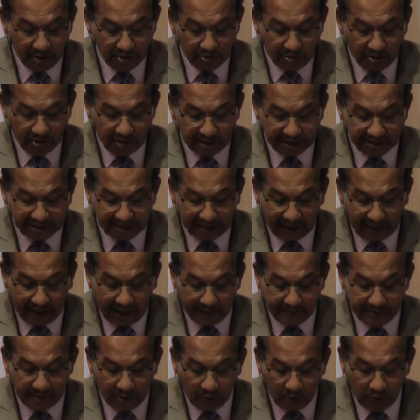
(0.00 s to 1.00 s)
to
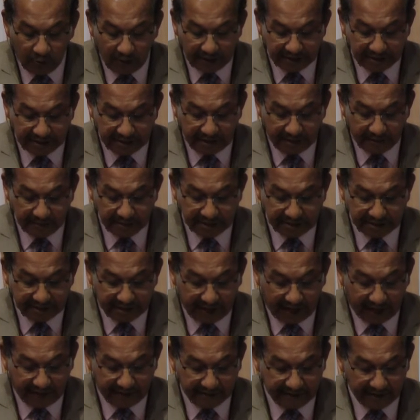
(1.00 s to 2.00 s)
describe the wisdom,
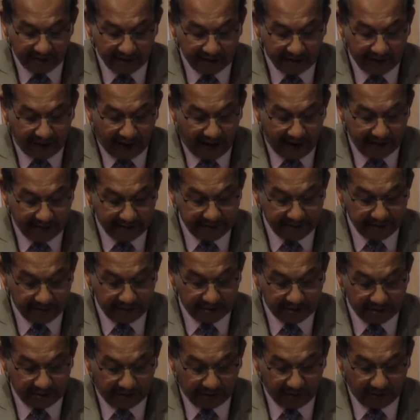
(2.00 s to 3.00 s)
strength, and
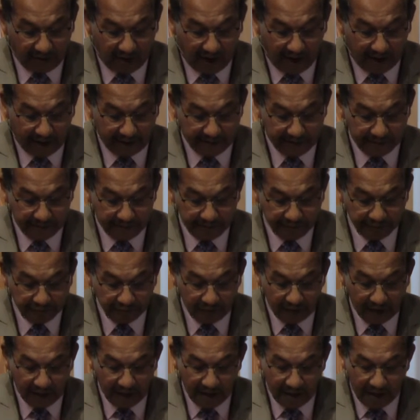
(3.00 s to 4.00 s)
kindness of God.
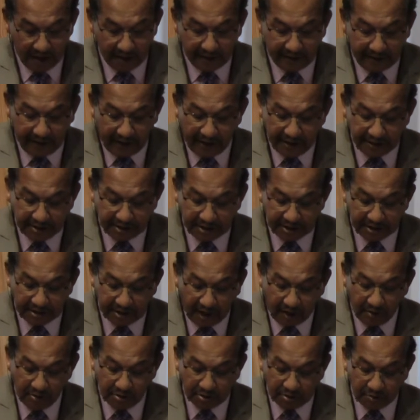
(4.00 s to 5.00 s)
A gracious
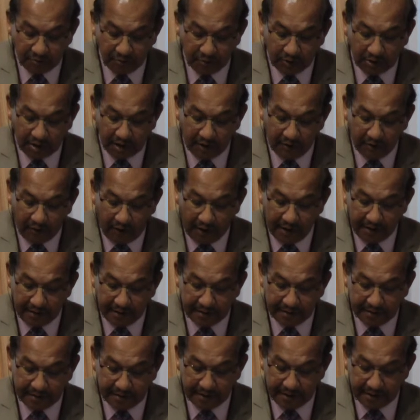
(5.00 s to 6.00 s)
host would anoint
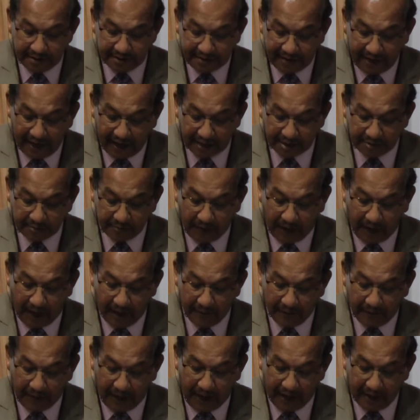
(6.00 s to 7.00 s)
his guest by
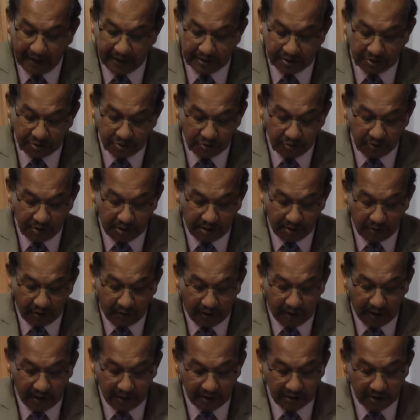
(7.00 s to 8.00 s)
applying a soothing
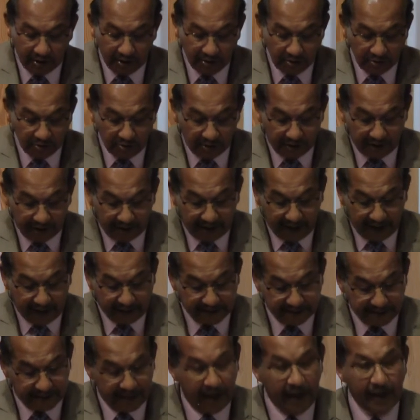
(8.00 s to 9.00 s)
oil to the
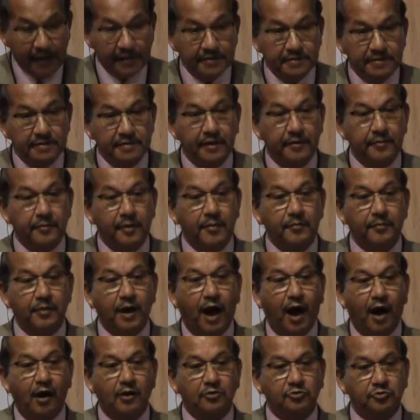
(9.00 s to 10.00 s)
guest's head. Remember
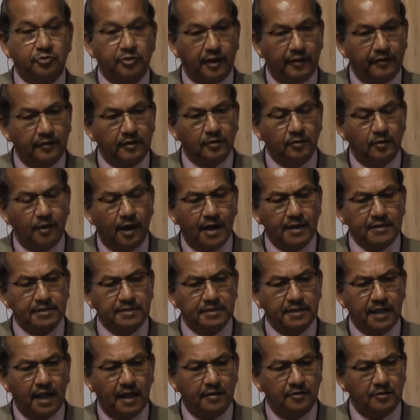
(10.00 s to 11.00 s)
how travel was,
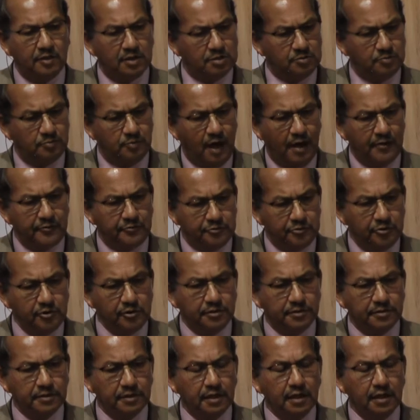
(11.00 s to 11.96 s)
and that was by foot,